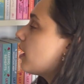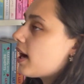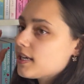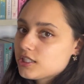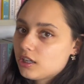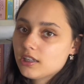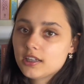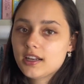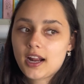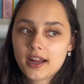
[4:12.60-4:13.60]
I started
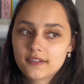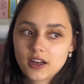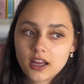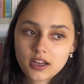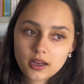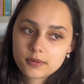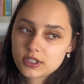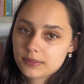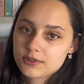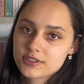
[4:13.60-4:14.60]
it, I've got a couple
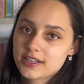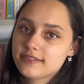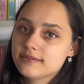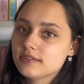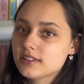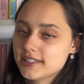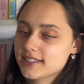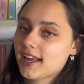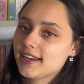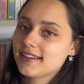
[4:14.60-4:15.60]
chapters in,
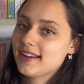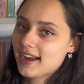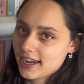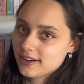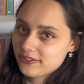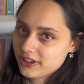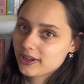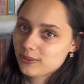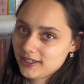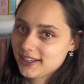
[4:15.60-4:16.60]
decided I don't feel like
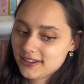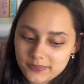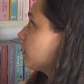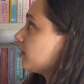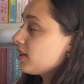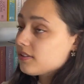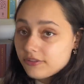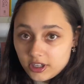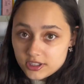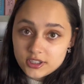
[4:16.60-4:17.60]
reading it. The
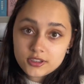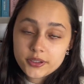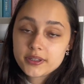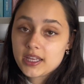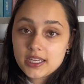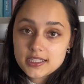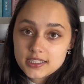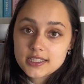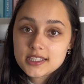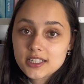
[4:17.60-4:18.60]
first 2 to the
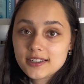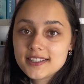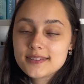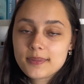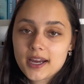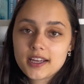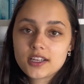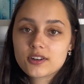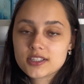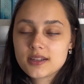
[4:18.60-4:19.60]
Addicted series by
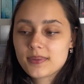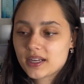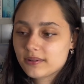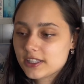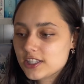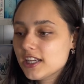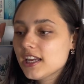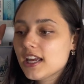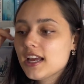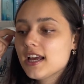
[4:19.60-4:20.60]
Kristen Becca Ritchie,
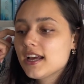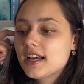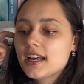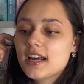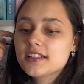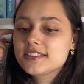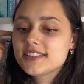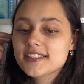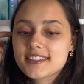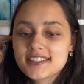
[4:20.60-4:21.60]

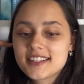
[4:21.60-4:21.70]
just,